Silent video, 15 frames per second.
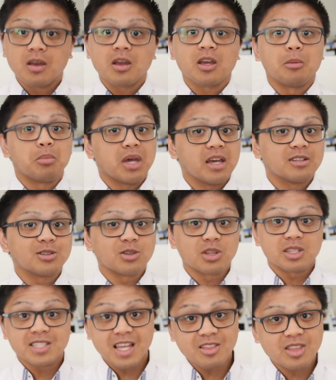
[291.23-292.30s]
compared to the
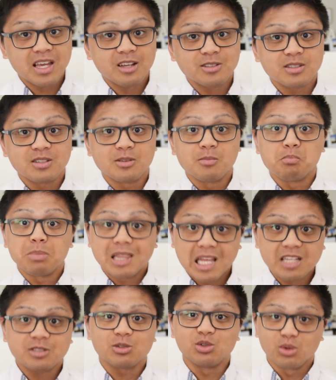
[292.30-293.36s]
$10,000
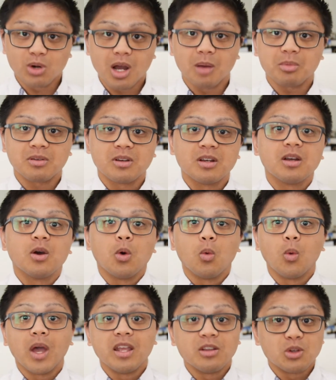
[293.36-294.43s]
plus drop
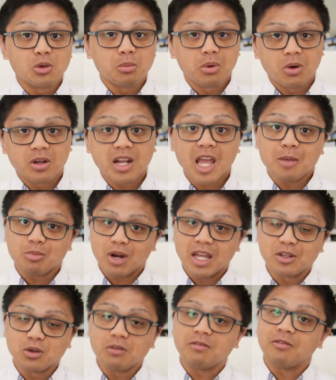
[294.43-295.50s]
when you bought a brand
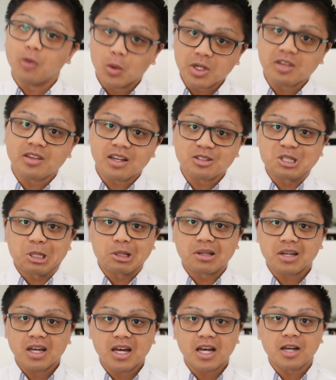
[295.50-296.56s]
new $40,000
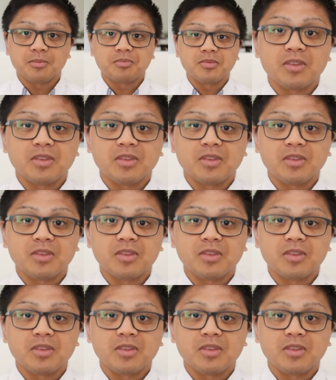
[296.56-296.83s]
car.